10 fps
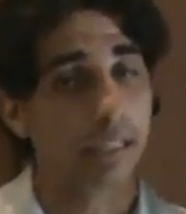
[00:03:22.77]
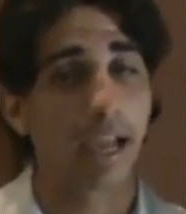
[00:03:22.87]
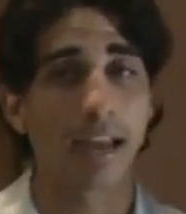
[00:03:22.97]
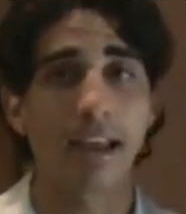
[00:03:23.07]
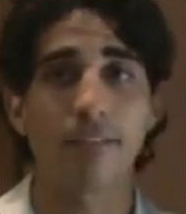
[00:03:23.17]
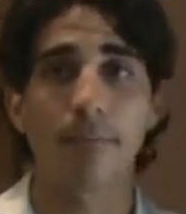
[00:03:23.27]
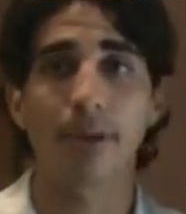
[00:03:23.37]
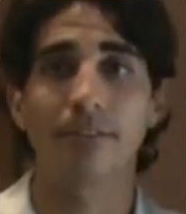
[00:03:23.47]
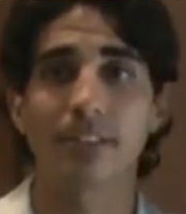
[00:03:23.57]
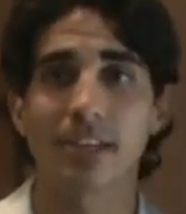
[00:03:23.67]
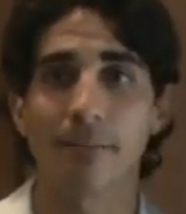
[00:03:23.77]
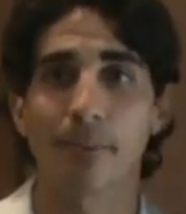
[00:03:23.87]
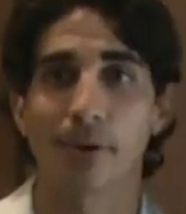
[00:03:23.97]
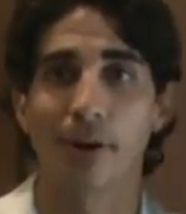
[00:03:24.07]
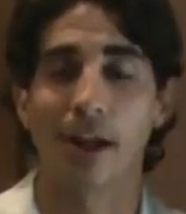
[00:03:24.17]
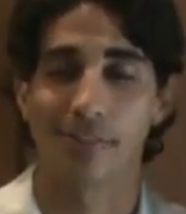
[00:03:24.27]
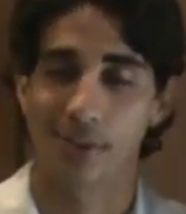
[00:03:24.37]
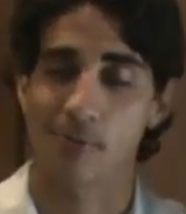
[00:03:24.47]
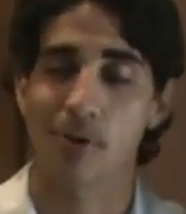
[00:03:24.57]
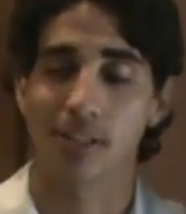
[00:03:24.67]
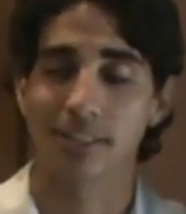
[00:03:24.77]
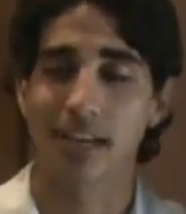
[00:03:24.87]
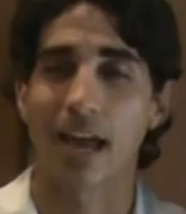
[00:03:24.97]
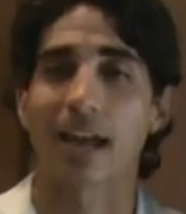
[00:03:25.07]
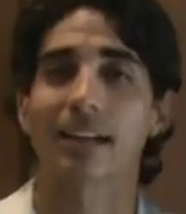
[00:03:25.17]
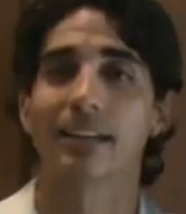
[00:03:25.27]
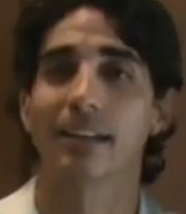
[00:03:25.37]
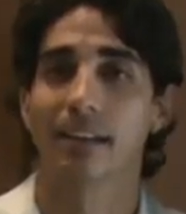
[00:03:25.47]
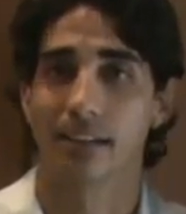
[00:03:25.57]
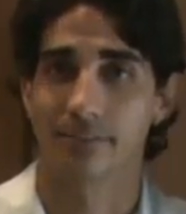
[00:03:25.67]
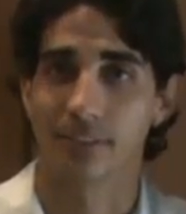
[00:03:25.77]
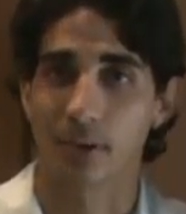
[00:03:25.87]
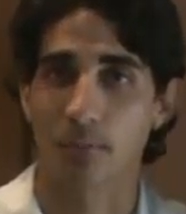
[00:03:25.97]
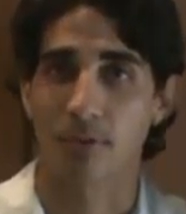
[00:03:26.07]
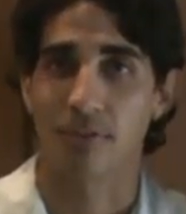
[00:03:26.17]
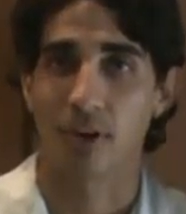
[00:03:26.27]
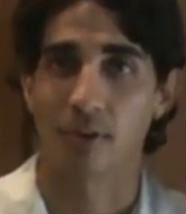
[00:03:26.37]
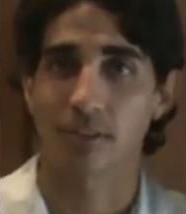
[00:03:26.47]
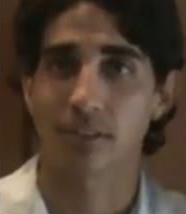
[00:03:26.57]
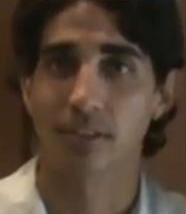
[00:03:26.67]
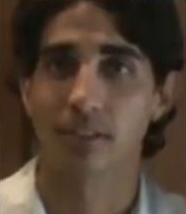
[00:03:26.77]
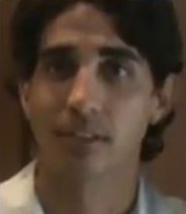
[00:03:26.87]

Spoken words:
can have a bit of a temper and they will attack if they are provoked.